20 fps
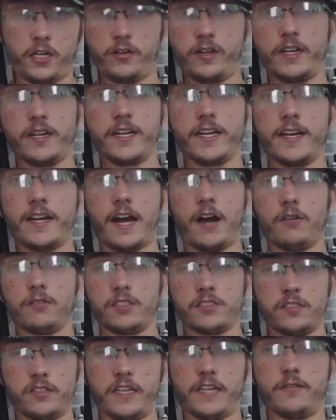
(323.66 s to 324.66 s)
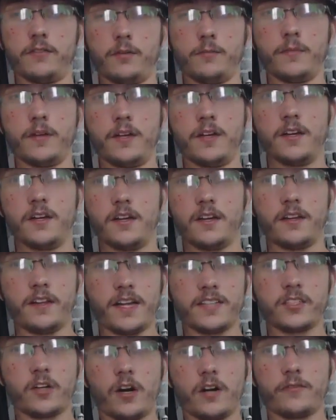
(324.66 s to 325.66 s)
you need to get out and just leave them
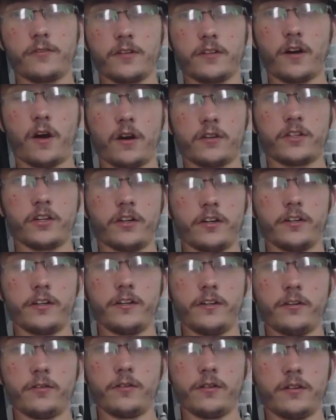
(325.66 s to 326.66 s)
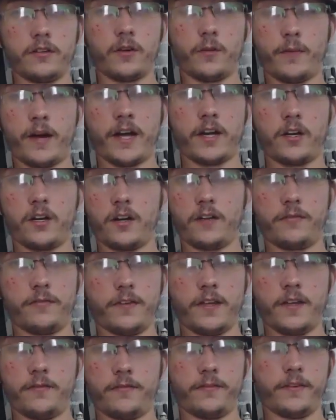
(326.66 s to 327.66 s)
that's hard for a doctor to do no matter
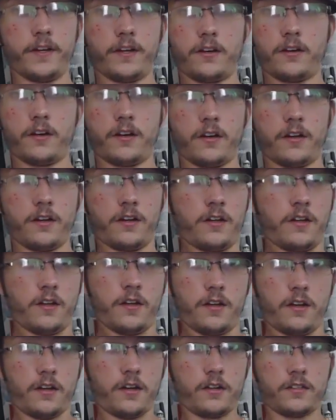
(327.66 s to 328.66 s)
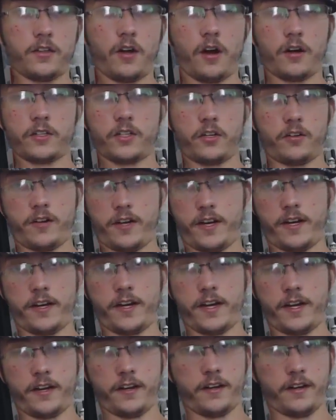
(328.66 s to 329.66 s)
if, if you're a, a doctor in,
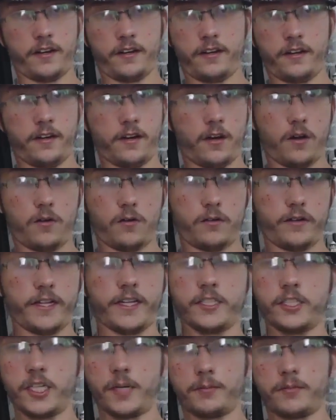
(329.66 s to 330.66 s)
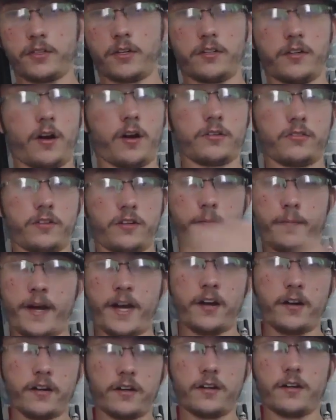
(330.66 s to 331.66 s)
in you know egypt or a doctor in
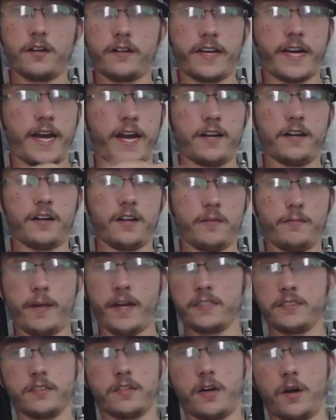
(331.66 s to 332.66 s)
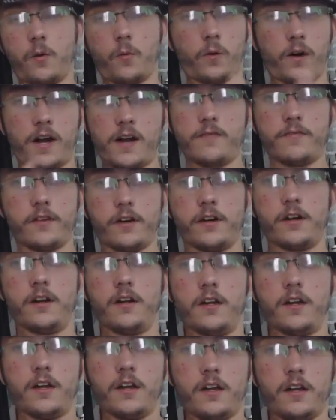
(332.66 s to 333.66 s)
america canada mexico wherever
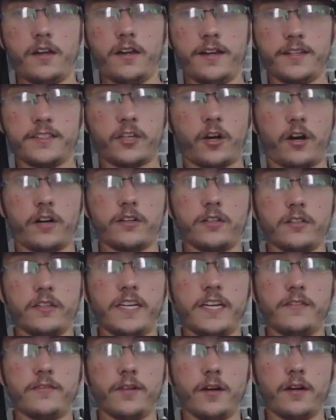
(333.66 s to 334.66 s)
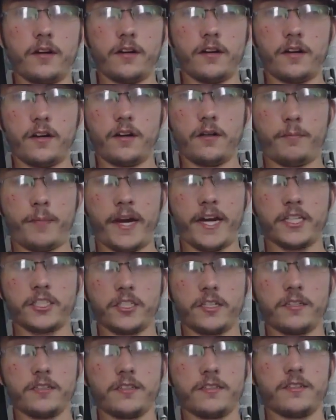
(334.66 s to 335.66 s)
it's hard to leave a, a
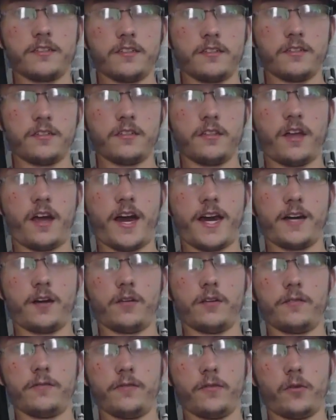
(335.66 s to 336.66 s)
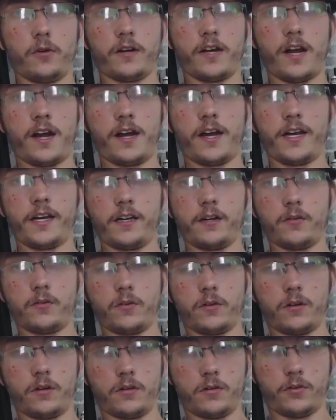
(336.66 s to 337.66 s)
patient lying on the floor dying
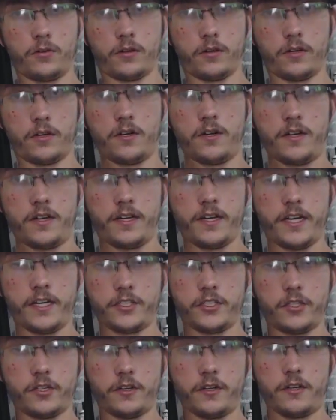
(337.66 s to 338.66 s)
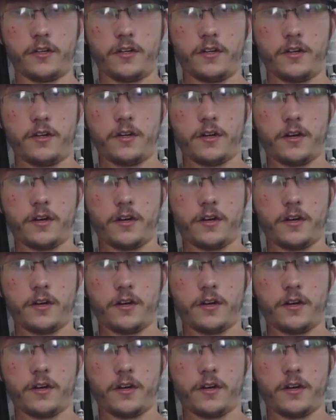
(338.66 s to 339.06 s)
or, or injured